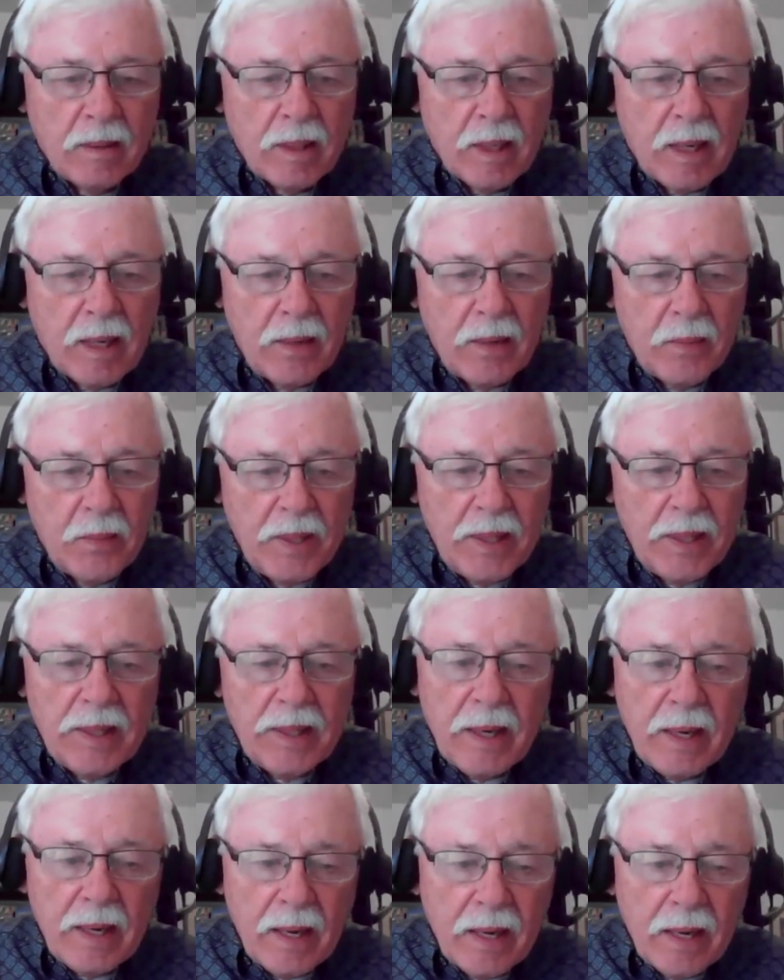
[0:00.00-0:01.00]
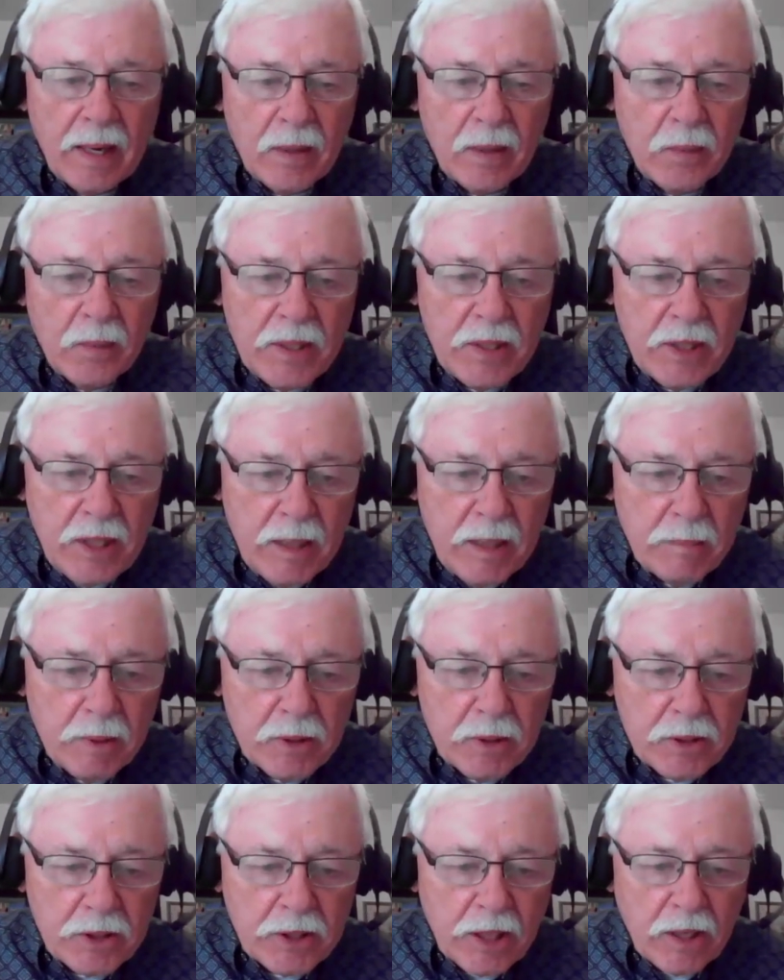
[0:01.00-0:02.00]
I read, and a
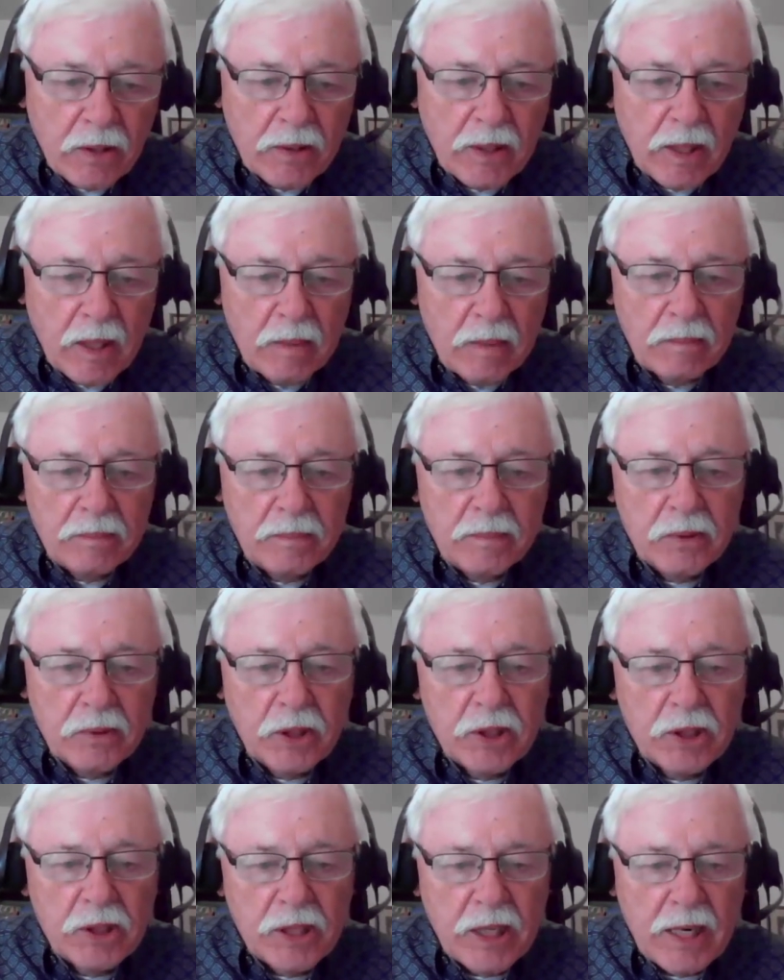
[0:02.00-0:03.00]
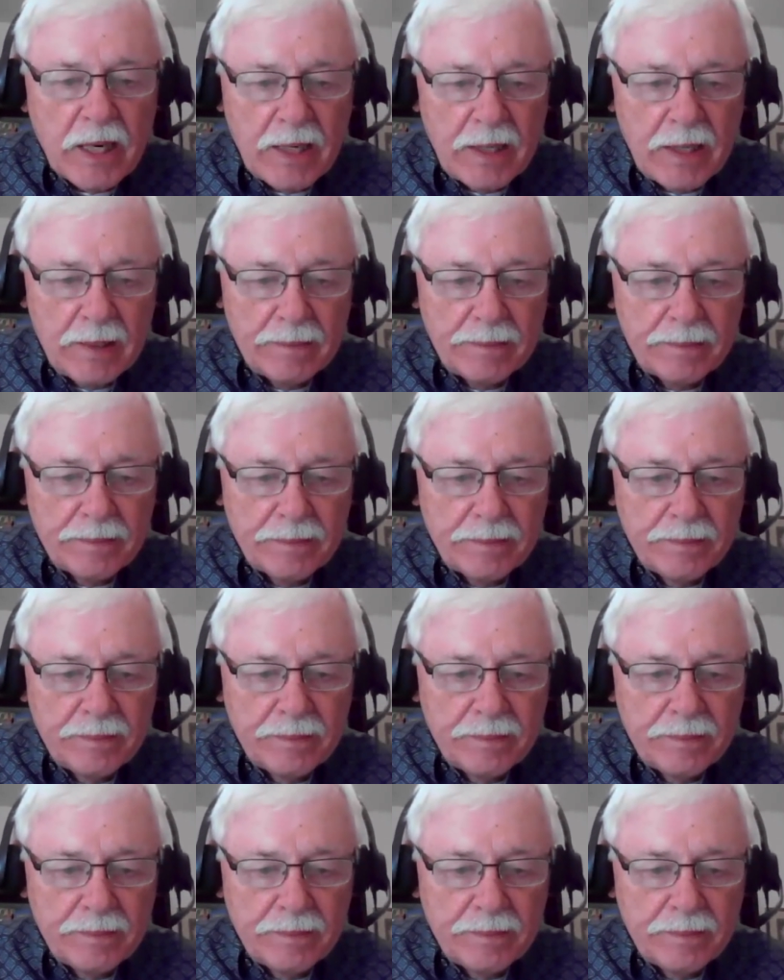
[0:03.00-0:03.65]
Redeemer shall come to Zion,